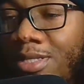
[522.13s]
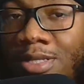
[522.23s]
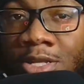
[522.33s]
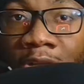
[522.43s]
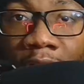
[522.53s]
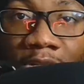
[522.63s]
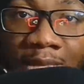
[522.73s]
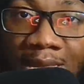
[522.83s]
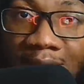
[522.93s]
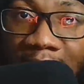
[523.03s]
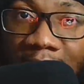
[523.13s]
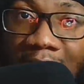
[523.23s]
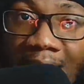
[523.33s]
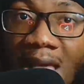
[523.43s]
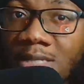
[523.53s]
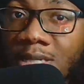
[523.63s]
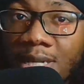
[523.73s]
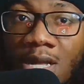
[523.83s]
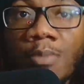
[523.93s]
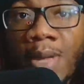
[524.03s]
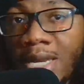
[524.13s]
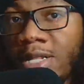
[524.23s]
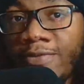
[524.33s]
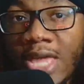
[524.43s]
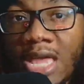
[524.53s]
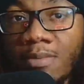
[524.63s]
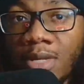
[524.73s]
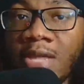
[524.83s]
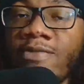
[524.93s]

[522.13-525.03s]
They're going to take this as a competitive game. Even